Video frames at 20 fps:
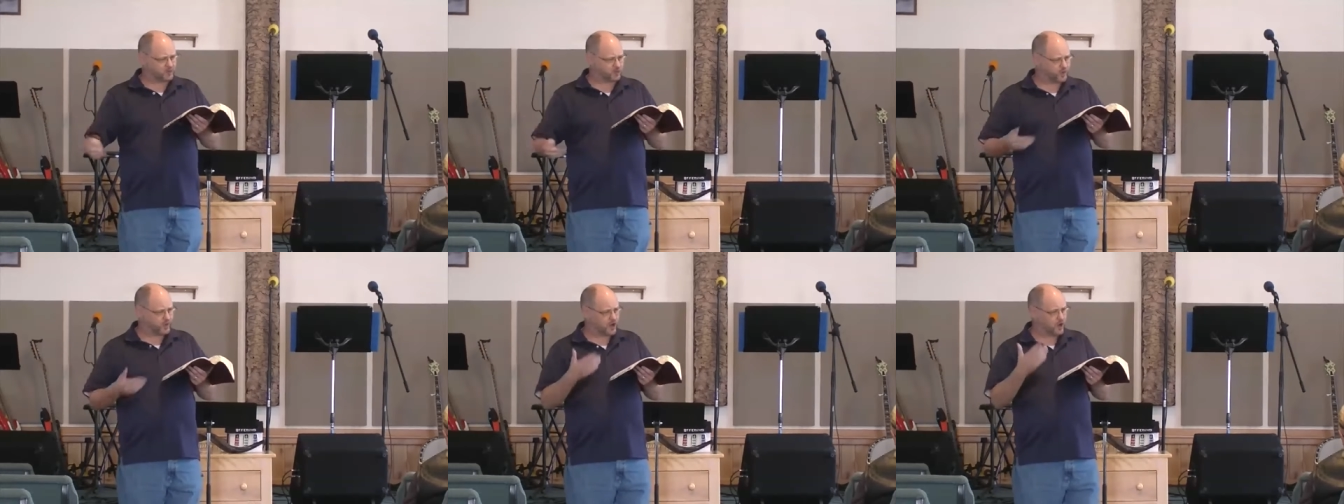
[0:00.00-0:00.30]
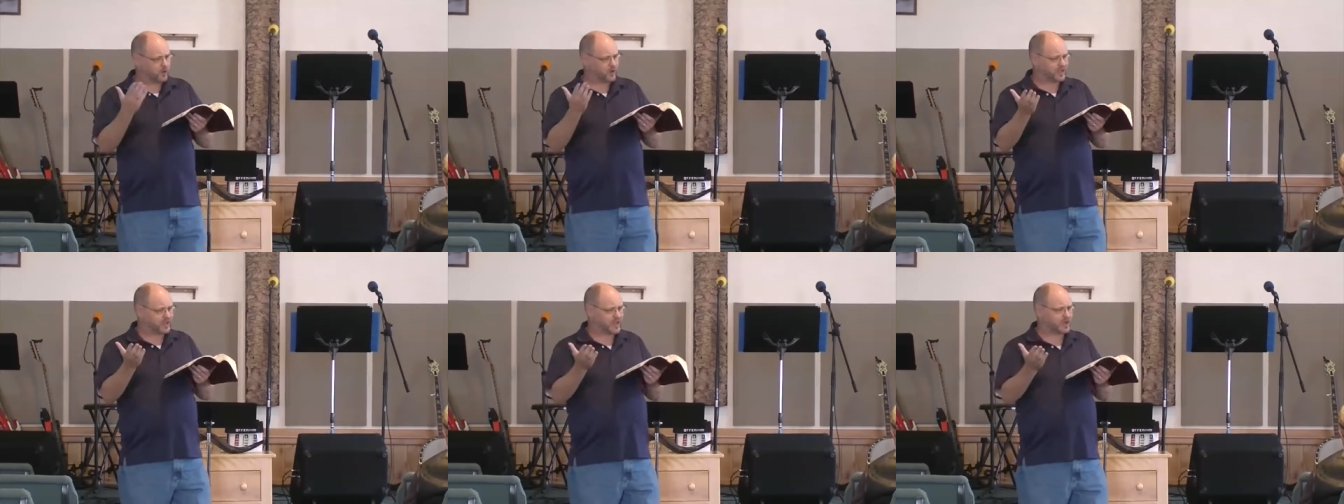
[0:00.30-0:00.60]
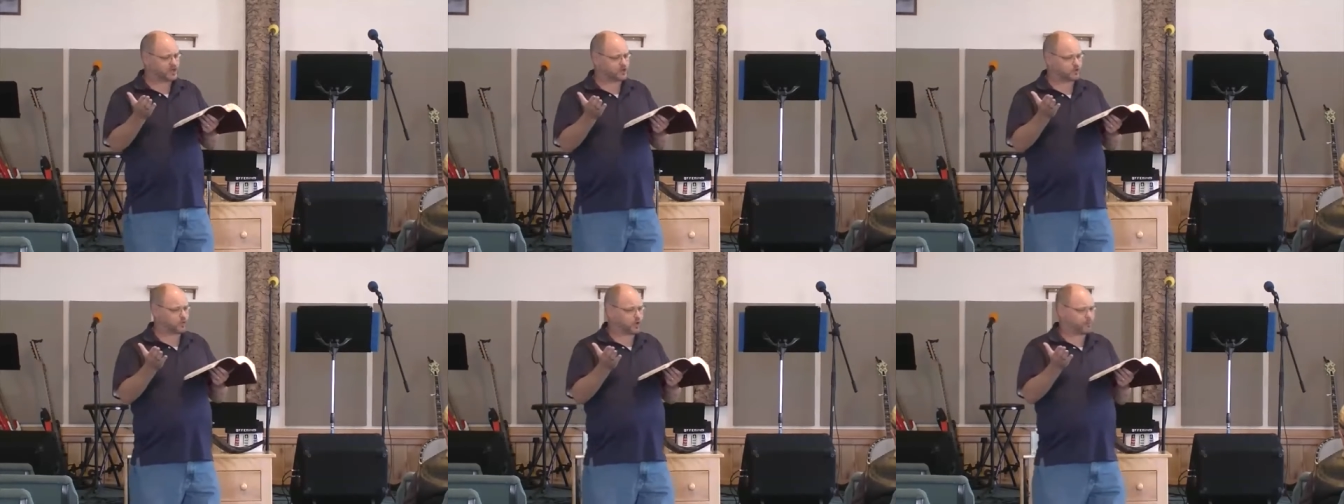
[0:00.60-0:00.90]
Can we go
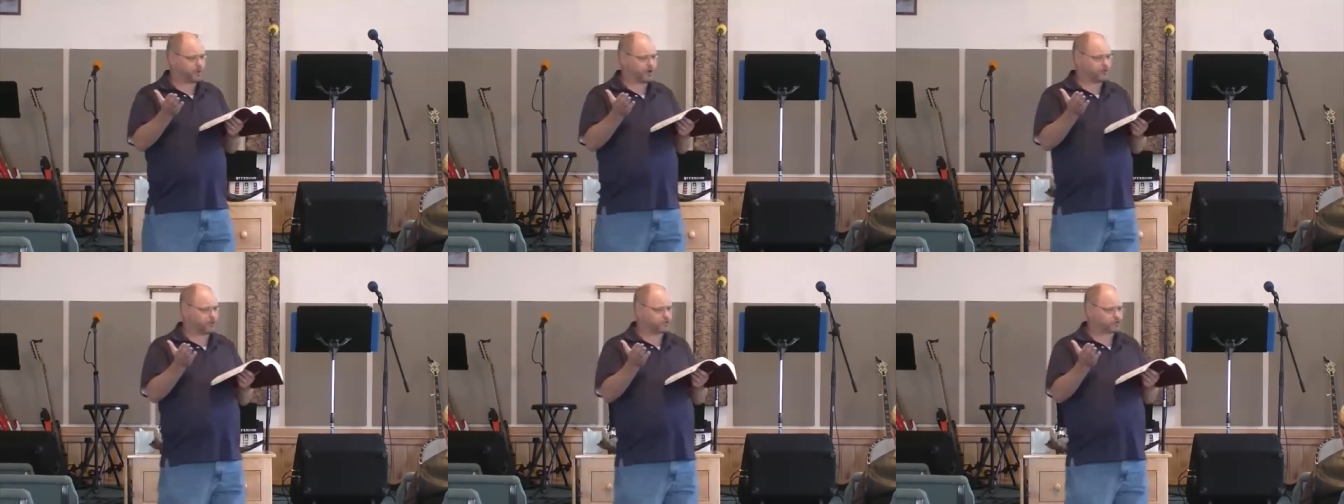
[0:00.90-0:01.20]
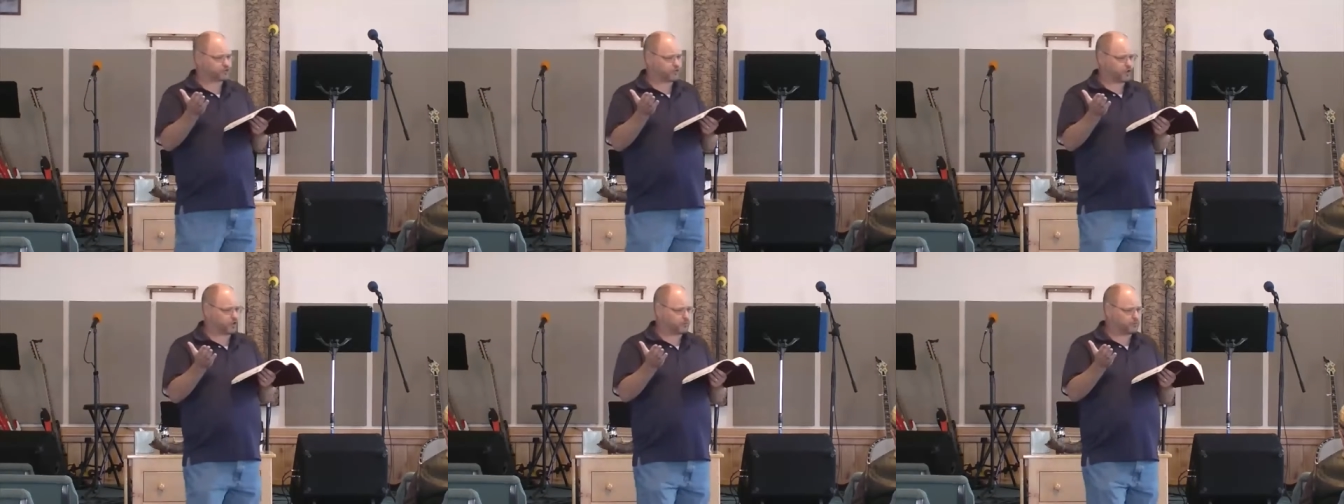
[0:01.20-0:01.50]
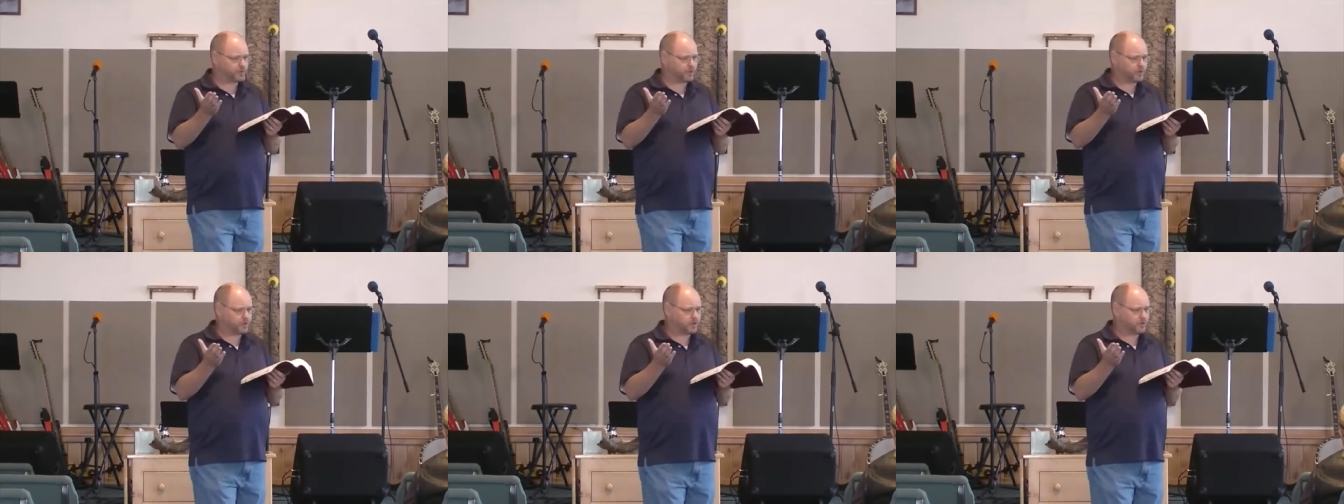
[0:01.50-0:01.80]
again into our mother's
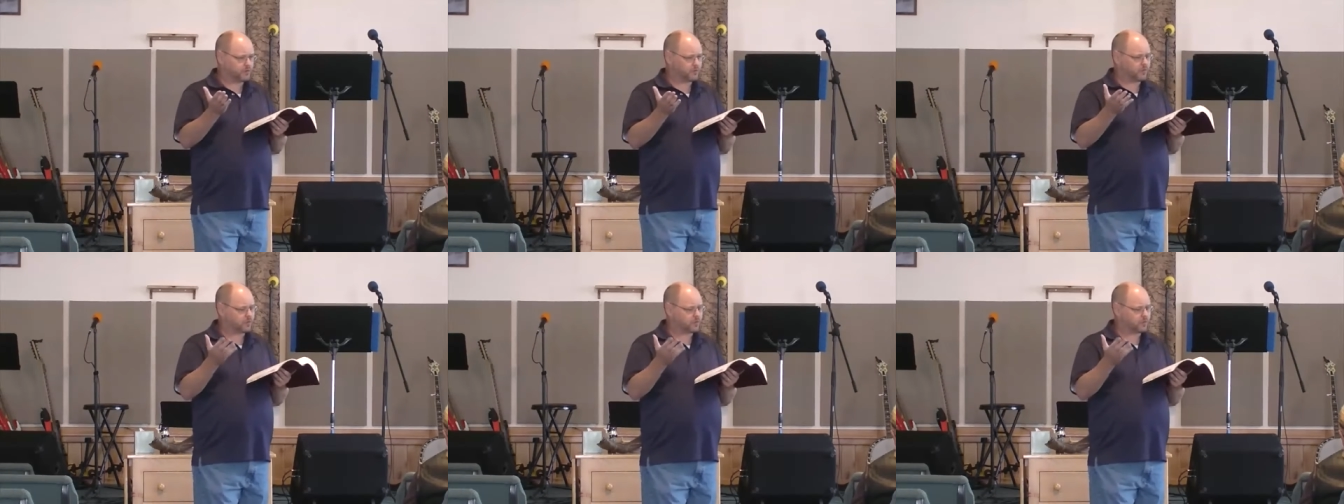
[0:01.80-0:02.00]
womb?